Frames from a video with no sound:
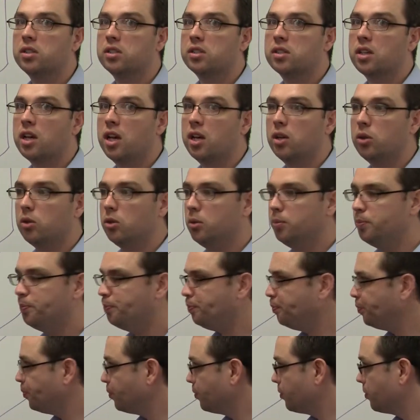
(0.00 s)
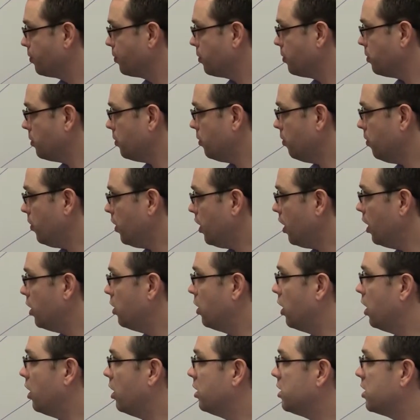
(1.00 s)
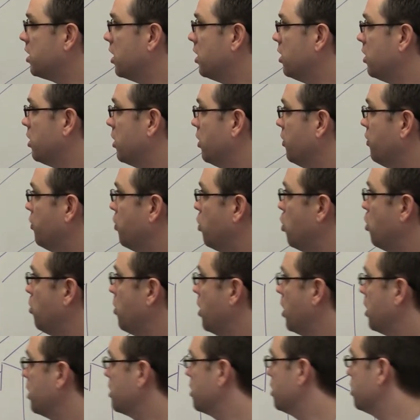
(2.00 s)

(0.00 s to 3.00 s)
scale, and I'd say that the 4 marks